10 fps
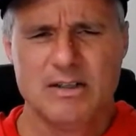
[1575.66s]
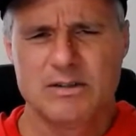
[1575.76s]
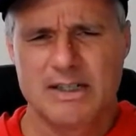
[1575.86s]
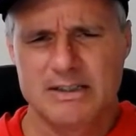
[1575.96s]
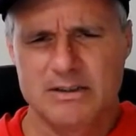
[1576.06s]

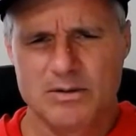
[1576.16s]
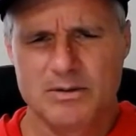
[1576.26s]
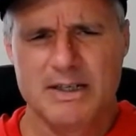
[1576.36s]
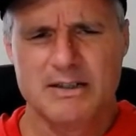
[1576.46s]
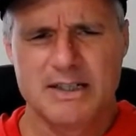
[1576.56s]
So I got to turn
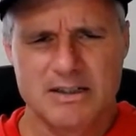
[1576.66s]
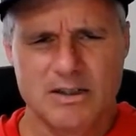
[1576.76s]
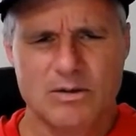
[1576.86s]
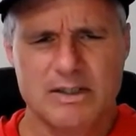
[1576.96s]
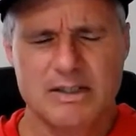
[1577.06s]
around, got
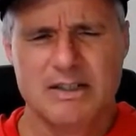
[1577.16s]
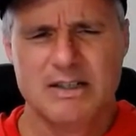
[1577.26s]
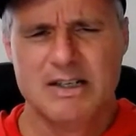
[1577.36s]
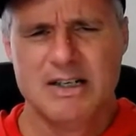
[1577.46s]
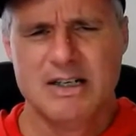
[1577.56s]
going.
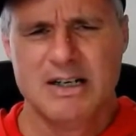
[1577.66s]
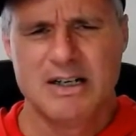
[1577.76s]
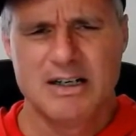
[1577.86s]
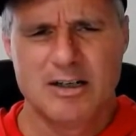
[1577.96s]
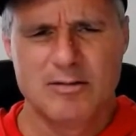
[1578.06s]

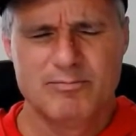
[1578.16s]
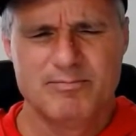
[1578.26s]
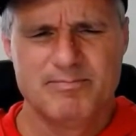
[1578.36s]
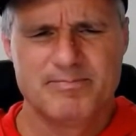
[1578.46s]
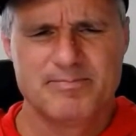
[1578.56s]
Kind
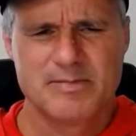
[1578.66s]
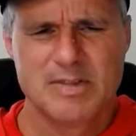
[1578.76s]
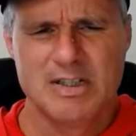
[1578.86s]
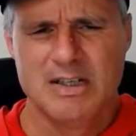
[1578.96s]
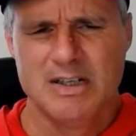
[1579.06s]

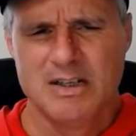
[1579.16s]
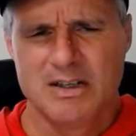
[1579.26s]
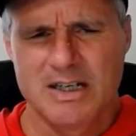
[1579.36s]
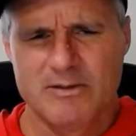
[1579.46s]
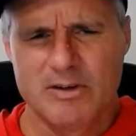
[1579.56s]

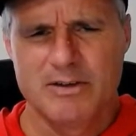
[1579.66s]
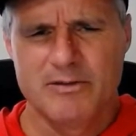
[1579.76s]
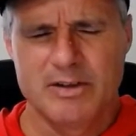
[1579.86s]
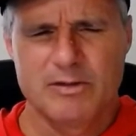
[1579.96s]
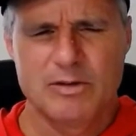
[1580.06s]
of
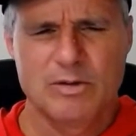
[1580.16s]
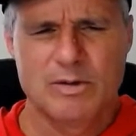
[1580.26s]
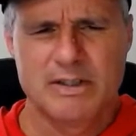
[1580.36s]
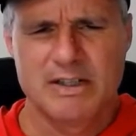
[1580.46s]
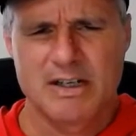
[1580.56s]
uneventful
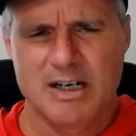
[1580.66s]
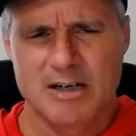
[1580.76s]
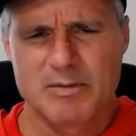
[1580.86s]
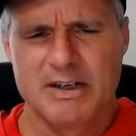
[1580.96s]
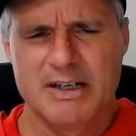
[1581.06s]
going into
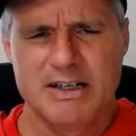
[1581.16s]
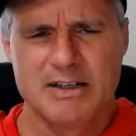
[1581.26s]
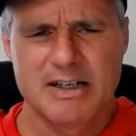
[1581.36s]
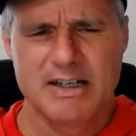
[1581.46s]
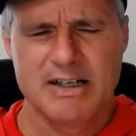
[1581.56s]
Copperhead
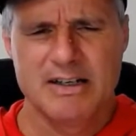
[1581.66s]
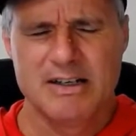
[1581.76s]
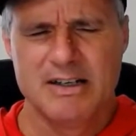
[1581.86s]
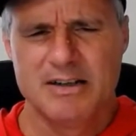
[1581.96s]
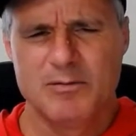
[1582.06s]

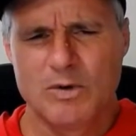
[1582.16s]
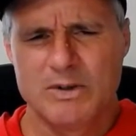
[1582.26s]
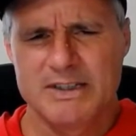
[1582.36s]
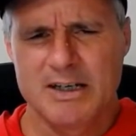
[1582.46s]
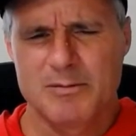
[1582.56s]
again. But
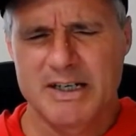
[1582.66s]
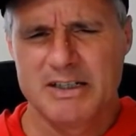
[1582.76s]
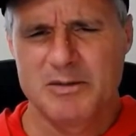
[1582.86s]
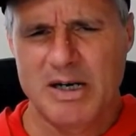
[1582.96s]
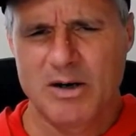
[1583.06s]
once I got back
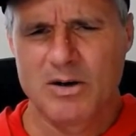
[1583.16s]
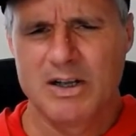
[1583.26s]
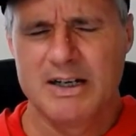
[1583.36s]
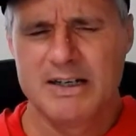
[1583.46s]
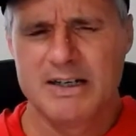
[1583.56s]
into
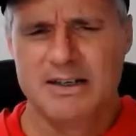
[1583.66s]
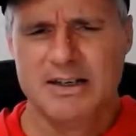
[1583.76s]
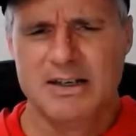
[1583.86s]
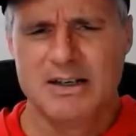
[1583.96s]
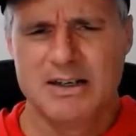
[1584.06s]
Powerline,
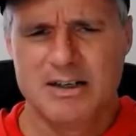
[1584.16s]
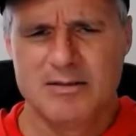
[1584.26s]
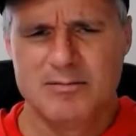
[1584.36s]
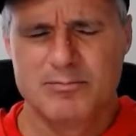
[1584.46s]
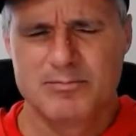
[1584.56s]

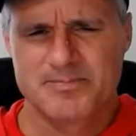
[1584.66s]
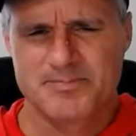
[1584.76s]
I